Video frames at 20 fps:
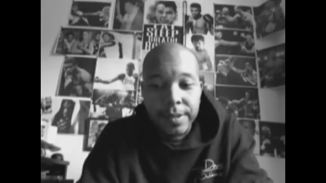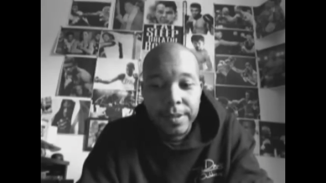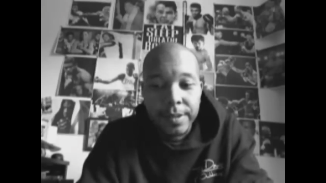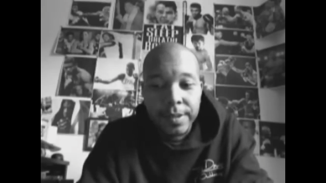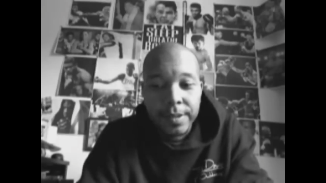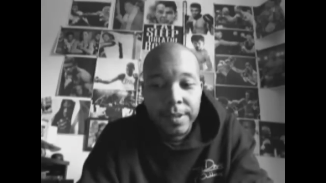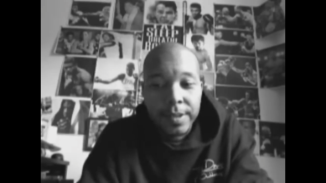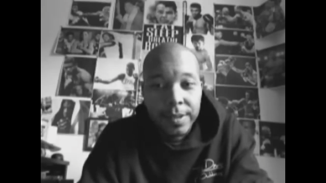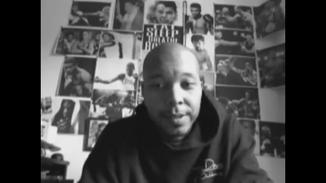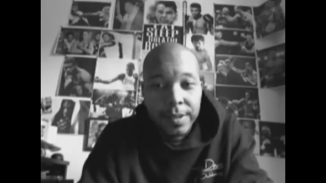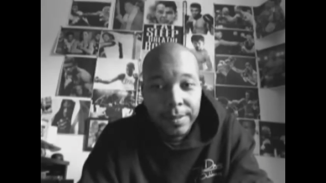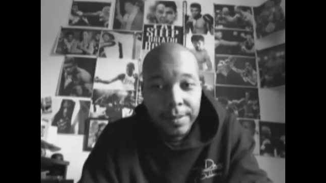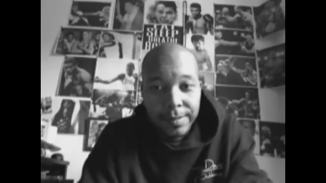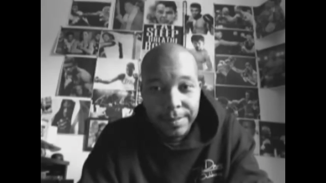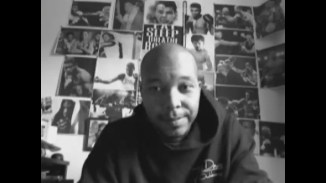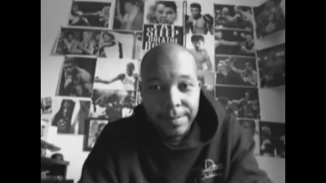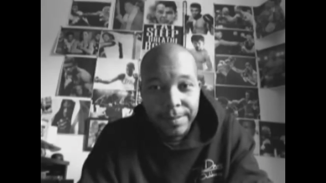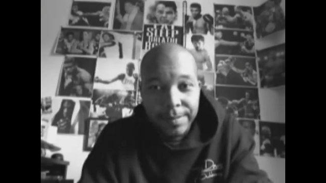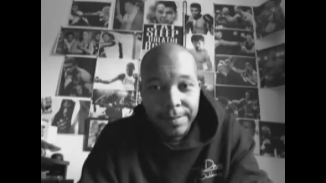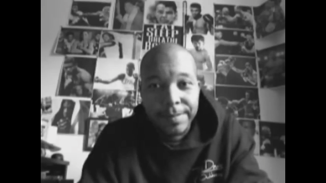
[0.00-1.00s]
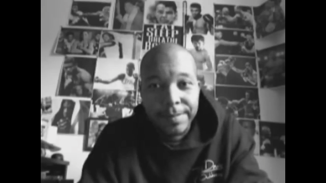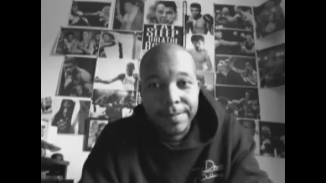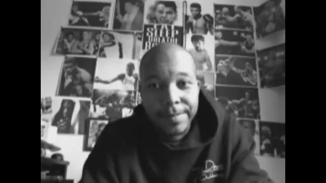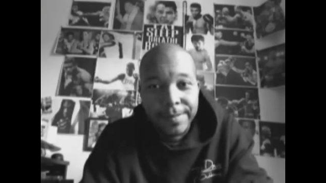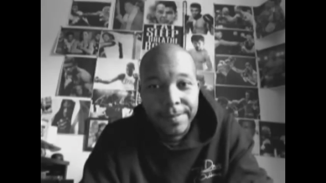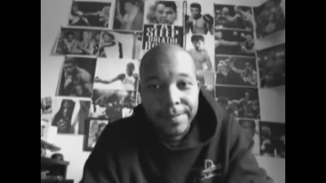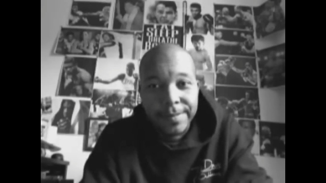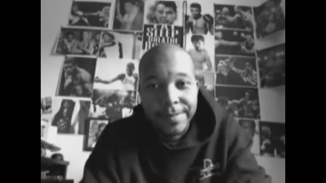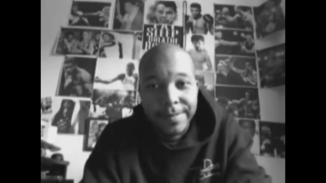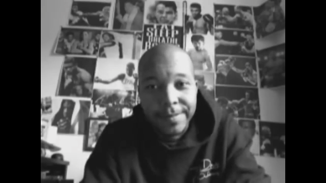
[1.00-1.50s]

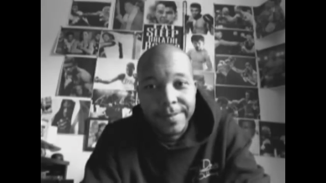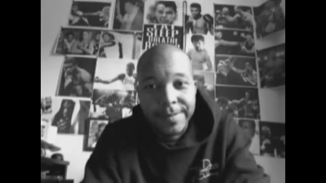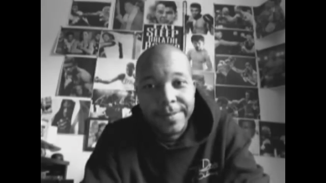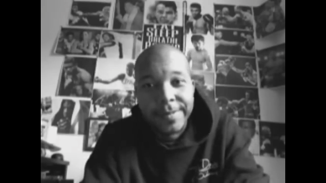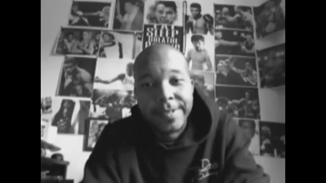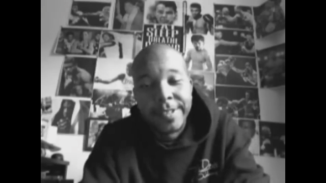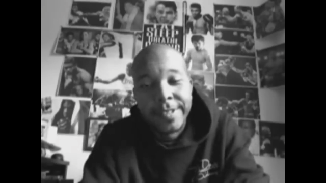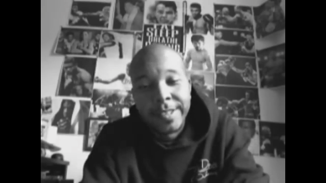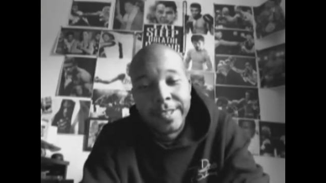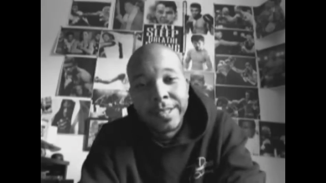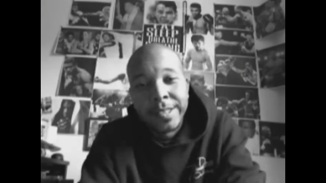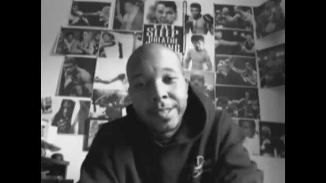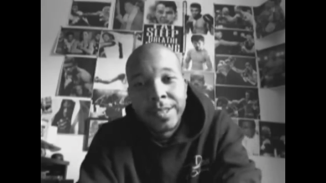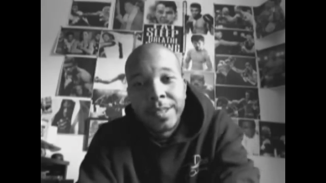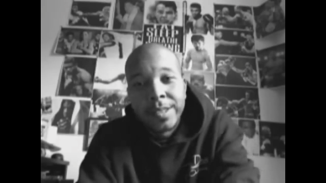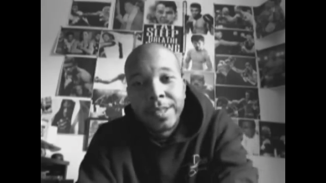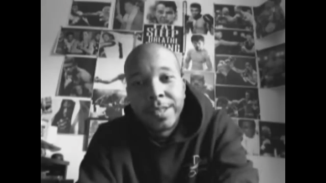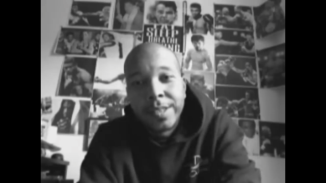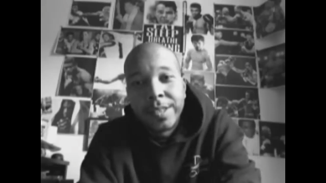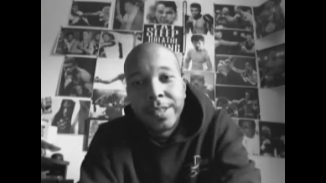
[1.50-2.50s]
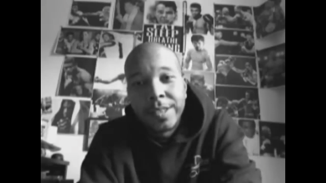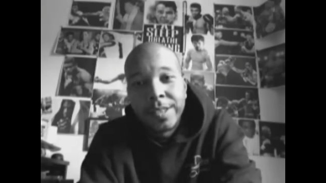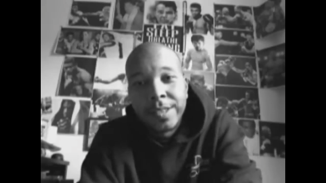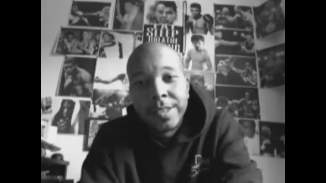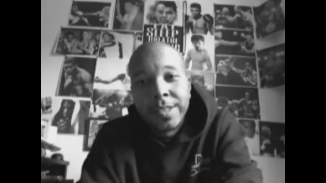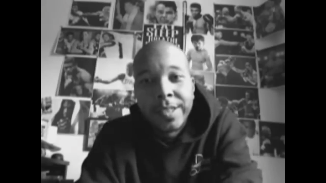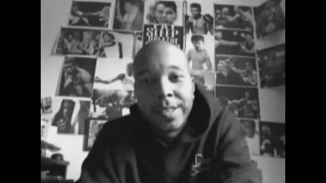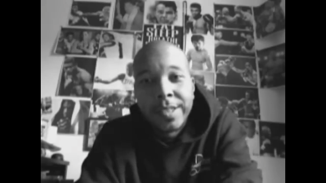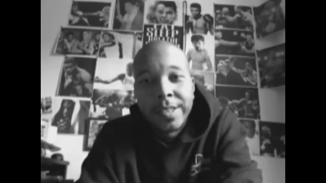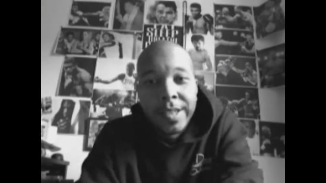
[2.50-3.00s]

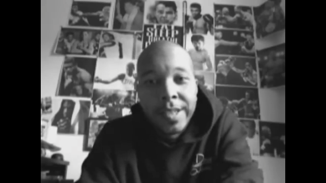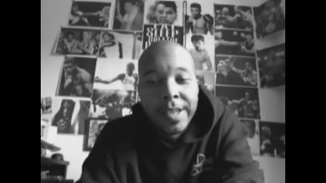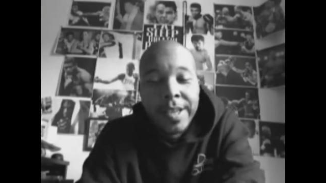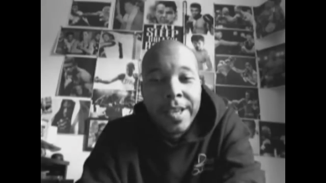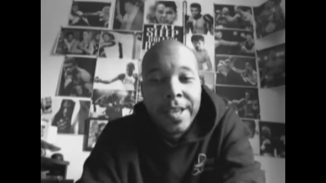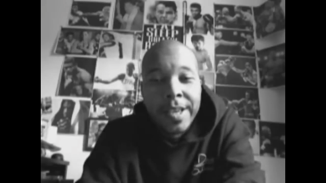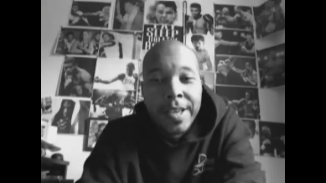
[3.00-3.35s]
Nothing is said.